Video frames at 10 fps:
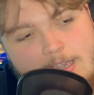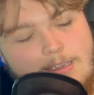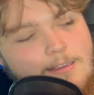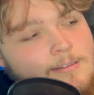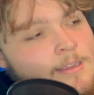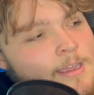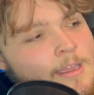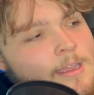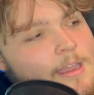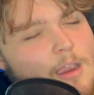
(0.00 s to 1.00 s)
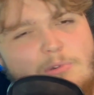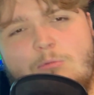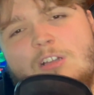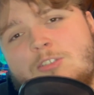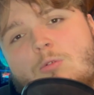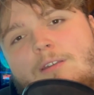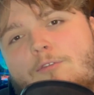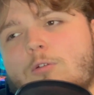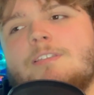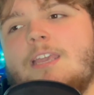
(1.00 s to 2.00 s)
and I rewatched
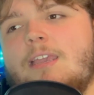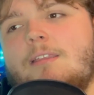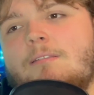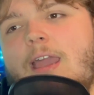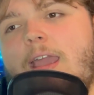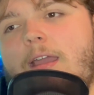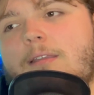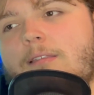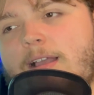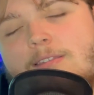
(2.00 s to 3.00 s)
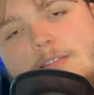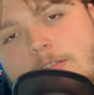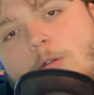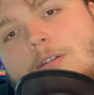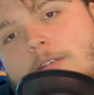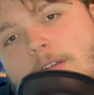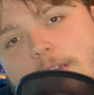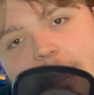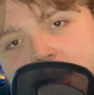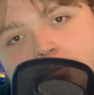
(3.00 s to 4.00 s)
2014 and, like I said, started to gain